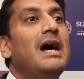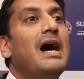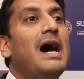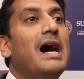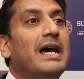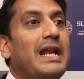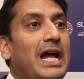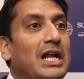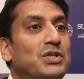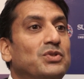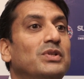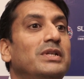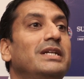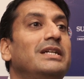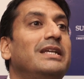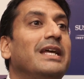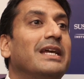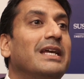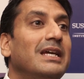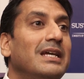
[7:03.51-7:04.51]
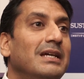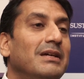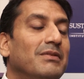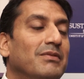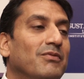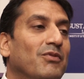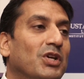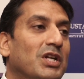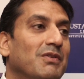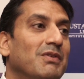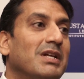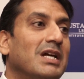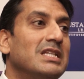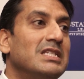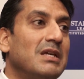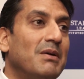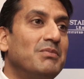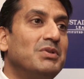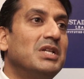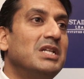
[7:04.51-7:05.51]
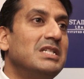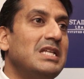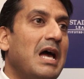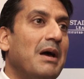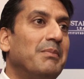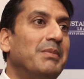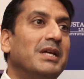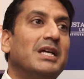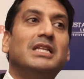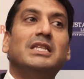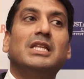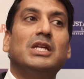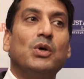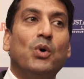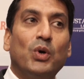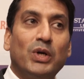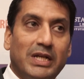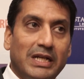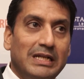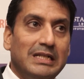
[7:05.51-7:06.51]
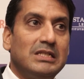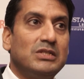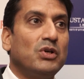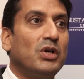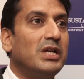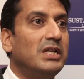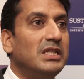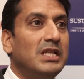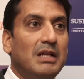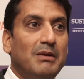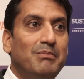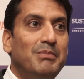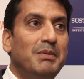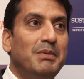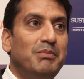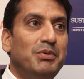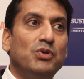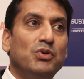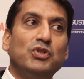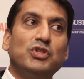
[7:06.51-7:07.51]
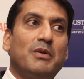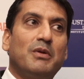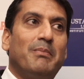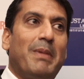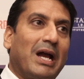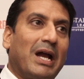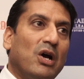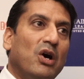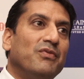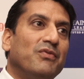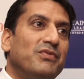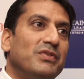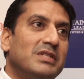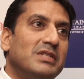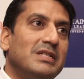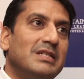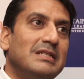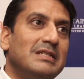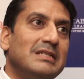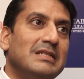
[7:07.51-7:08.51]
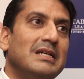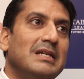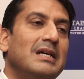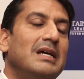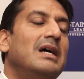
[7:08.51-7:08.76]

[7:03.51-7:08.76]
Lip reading: are actually taking whatever consumption is happening in their hotels or in their BPOs or back offices.